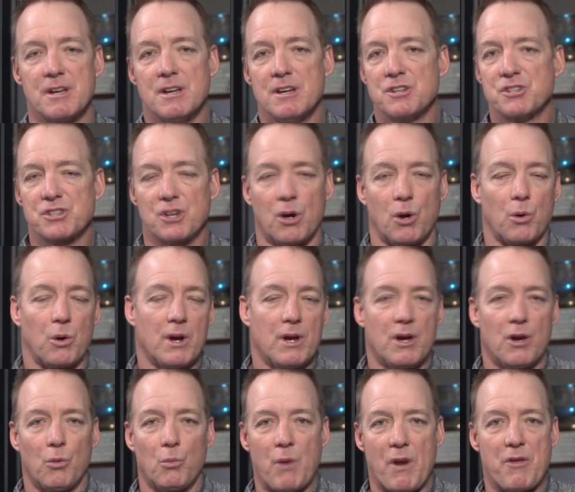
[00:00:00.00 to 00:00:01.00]
So
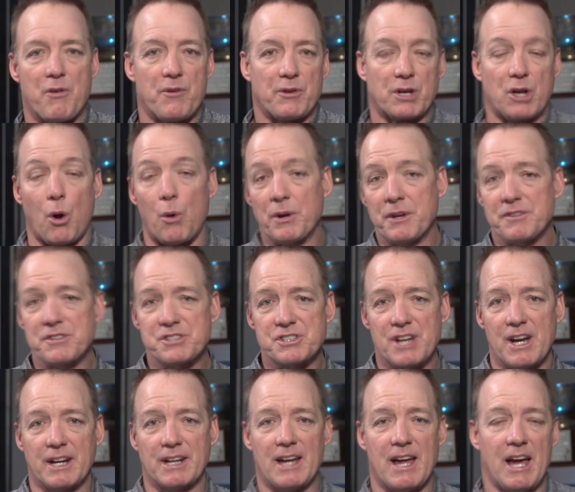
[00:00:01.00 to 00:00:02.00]
whether they're going to the
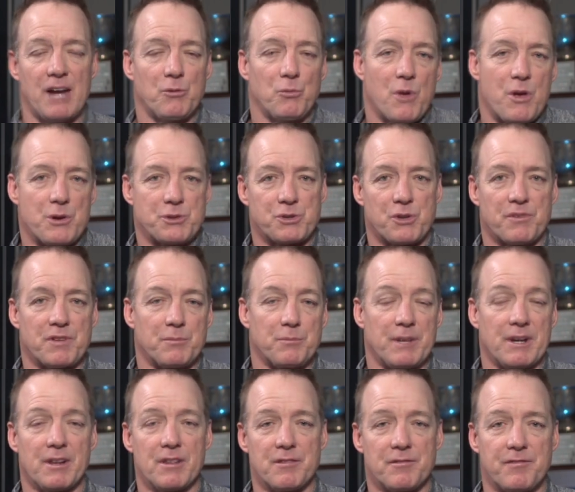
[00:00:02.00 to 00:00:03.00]
sideline, whether it's over the
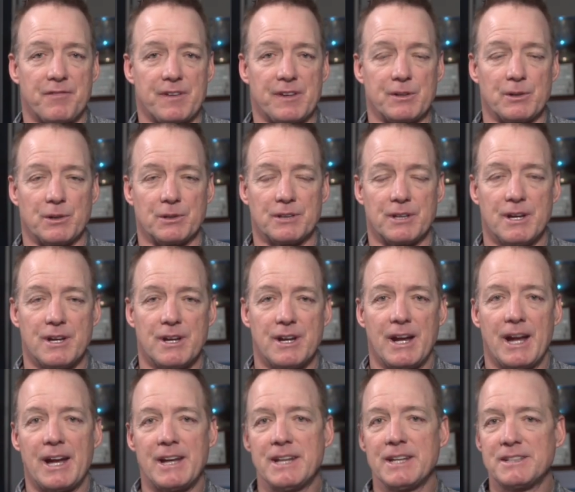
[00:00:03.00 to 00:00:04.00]
middle of the field,
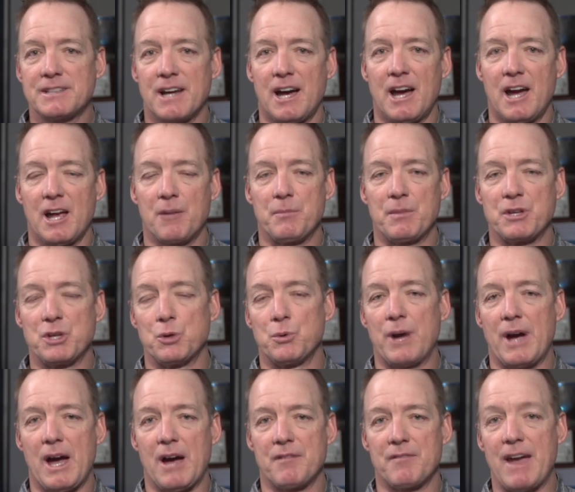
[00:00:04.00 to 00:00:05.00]
anytime you
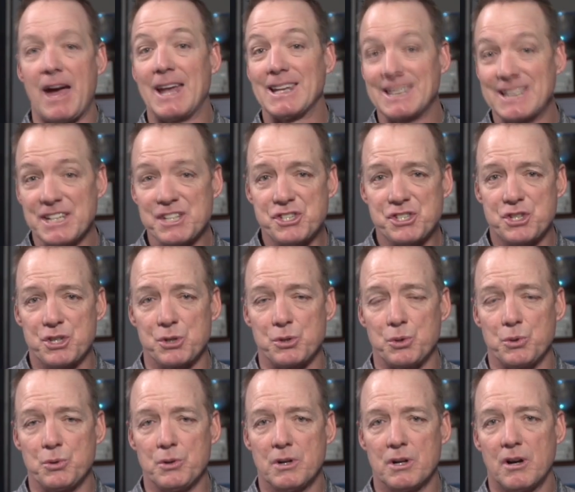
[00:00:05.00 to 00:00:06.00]
have at least
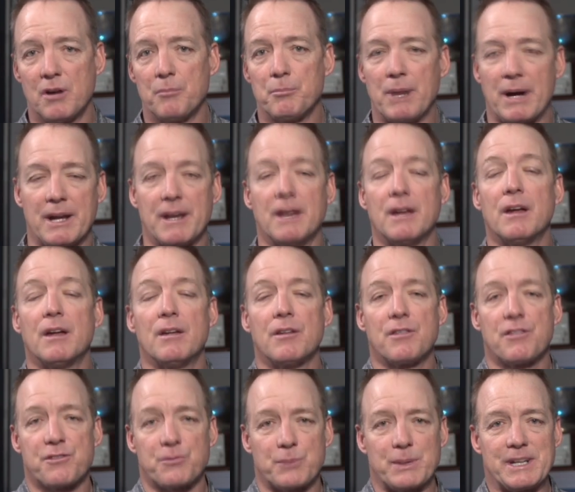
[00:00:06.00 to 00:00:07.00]
two, but
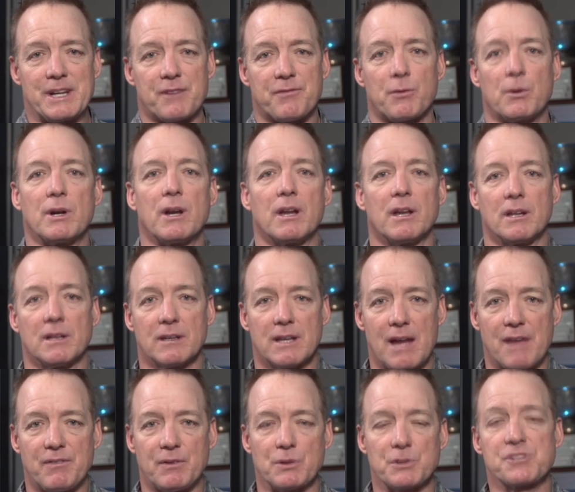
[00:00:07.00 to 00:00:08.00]
three different
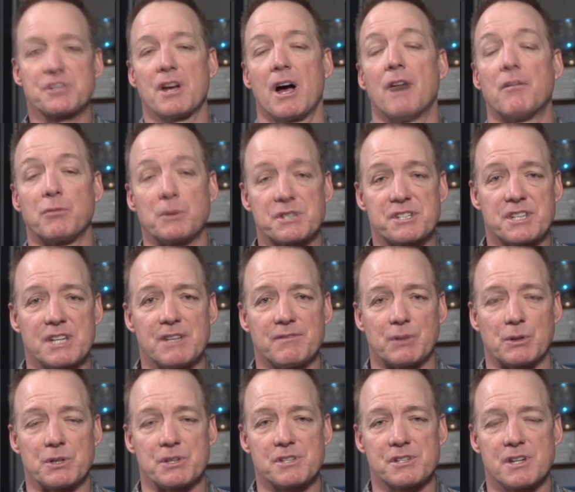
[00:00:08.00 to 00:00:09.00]
levels of
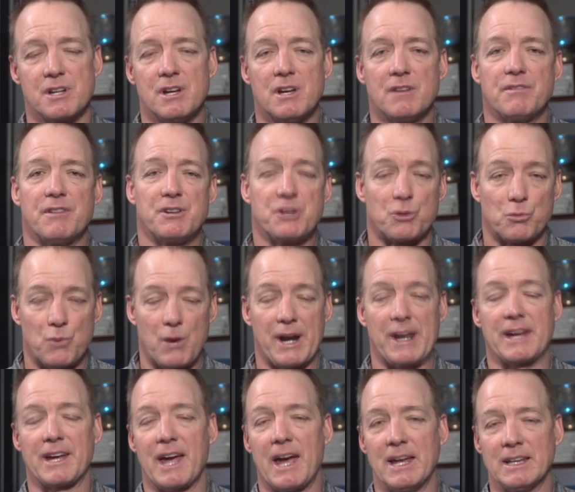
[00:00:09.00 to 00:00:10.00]
receivers, then you're
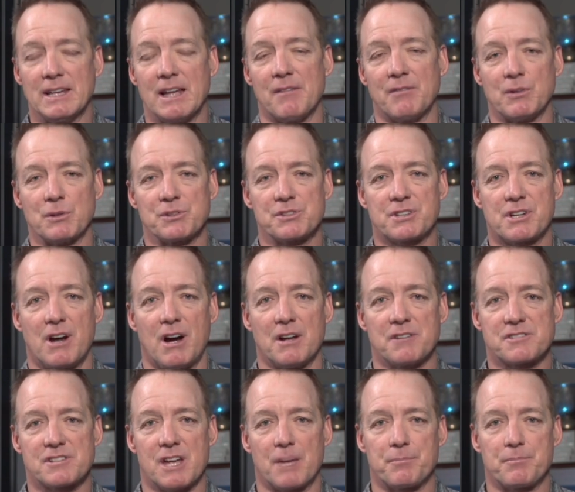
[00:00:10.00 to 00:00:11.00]
running a levels
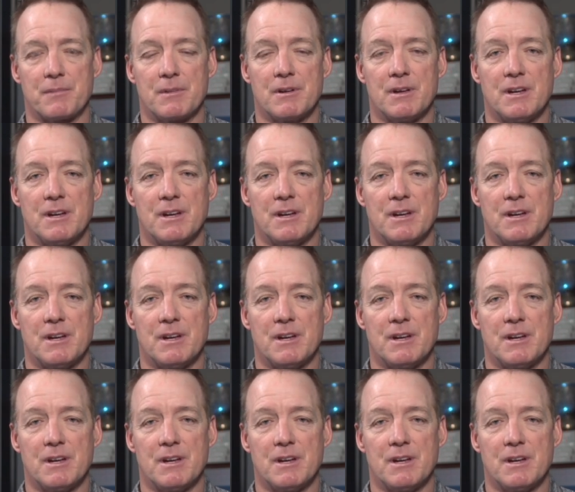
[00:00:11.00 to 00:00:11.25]
concept.